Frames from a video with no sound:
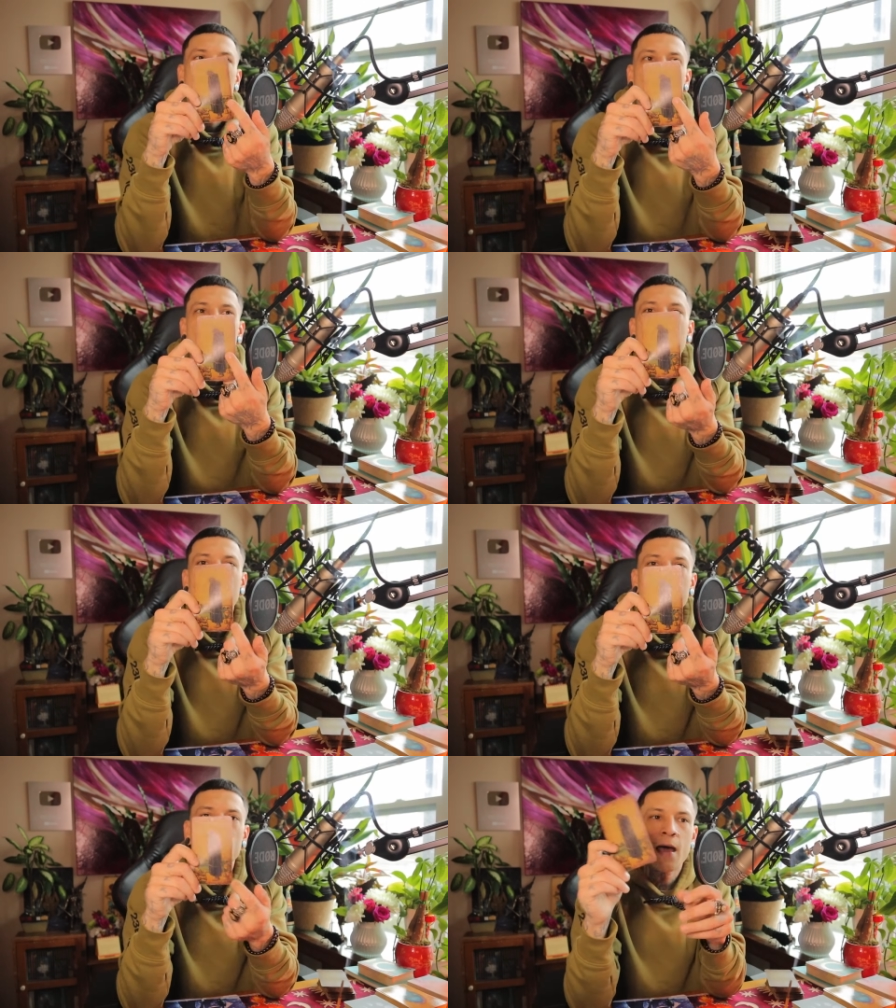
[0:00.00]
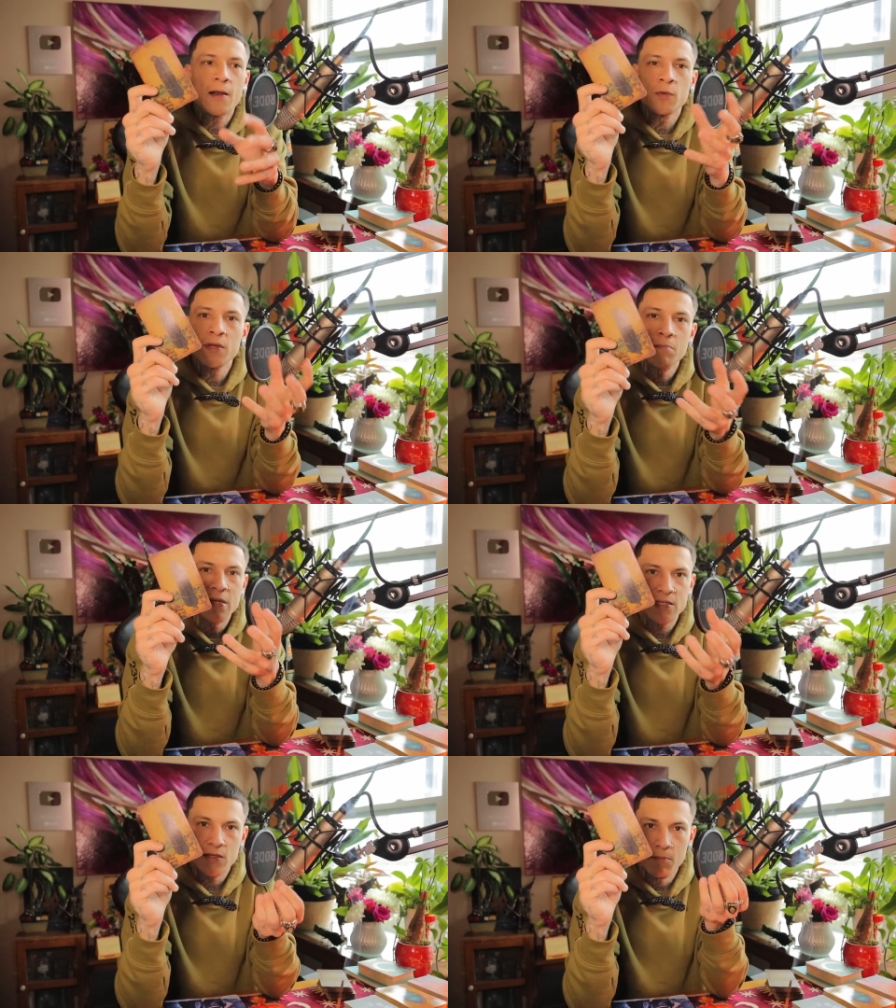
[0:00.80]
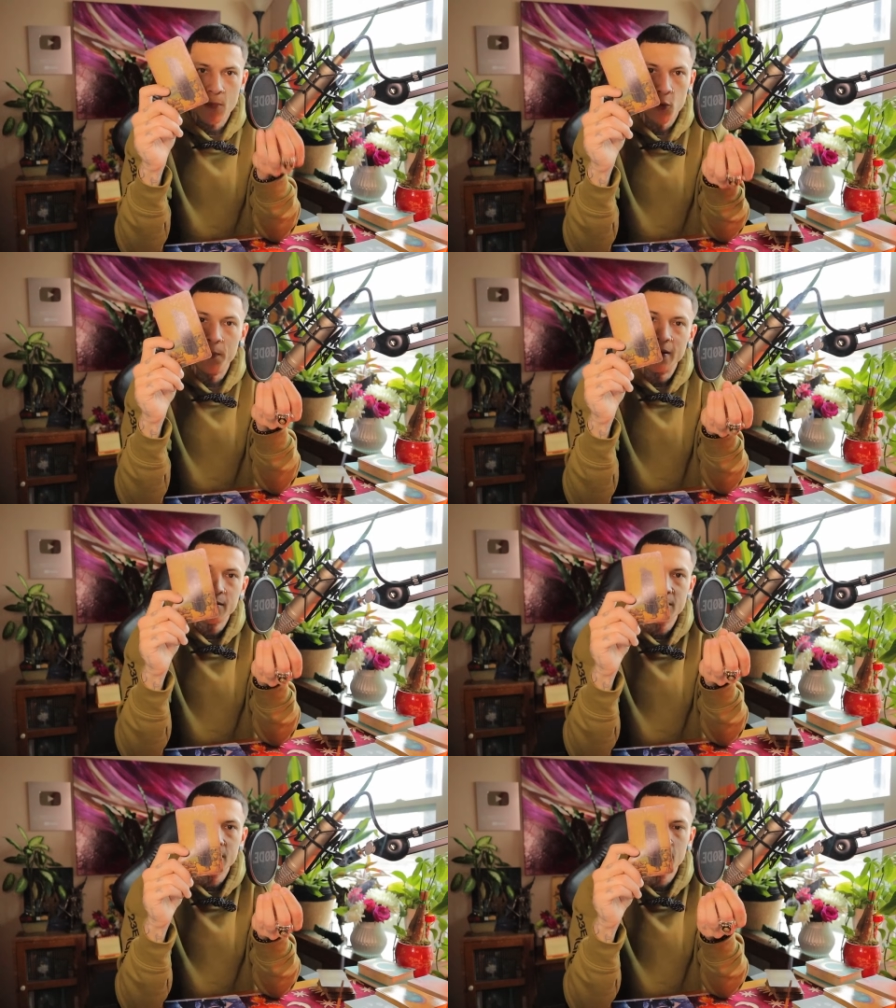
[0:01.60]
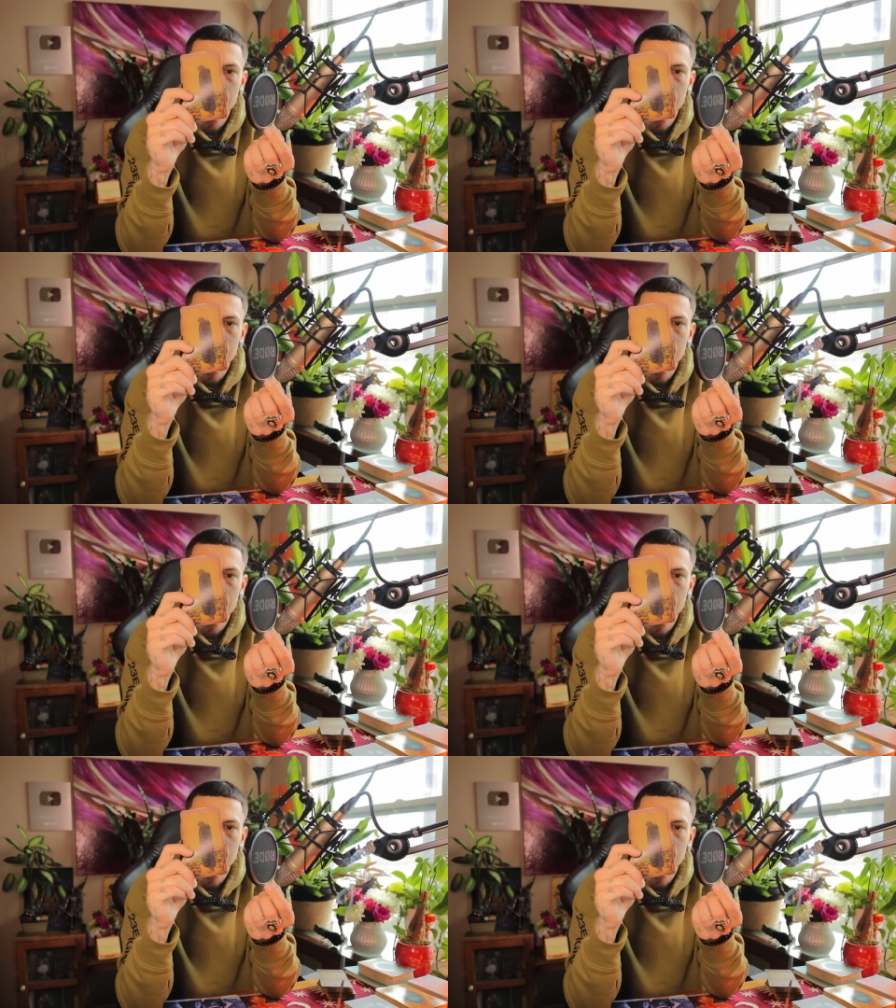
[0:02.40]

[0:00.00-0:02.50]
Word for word: we can not only miss the moment,